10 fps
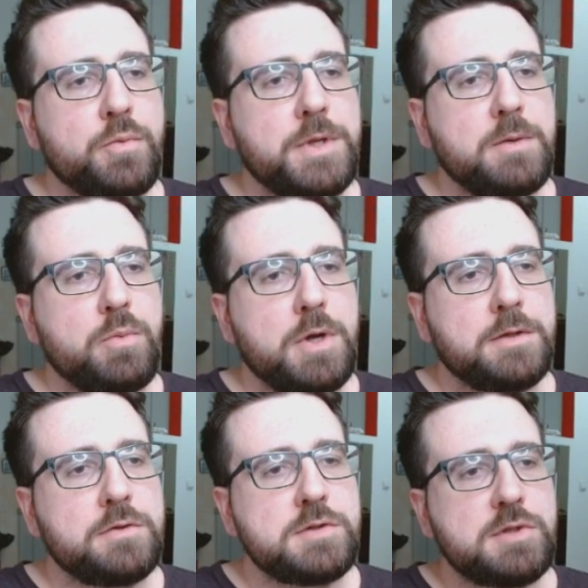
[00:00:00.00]
we
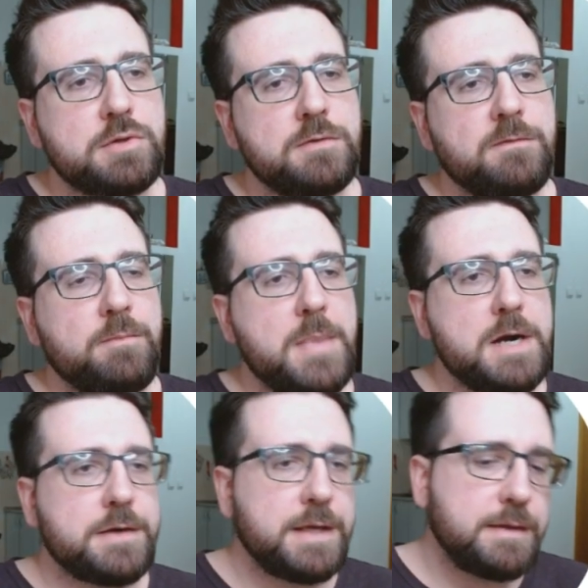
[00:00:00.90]
want to sort of
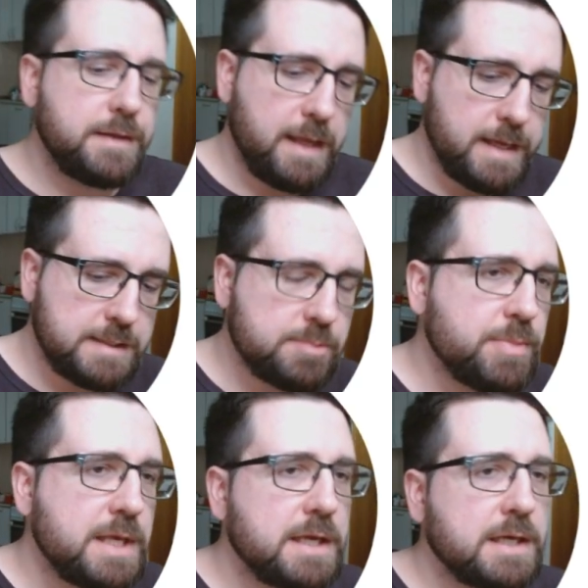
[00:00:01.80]
mark it as
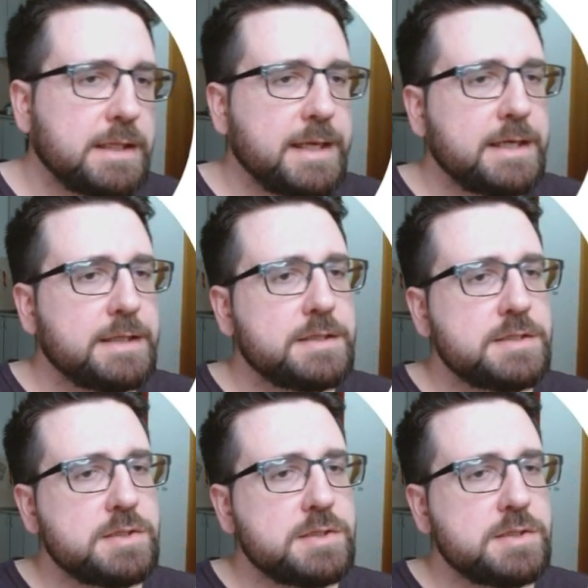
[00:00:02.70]
being clicked.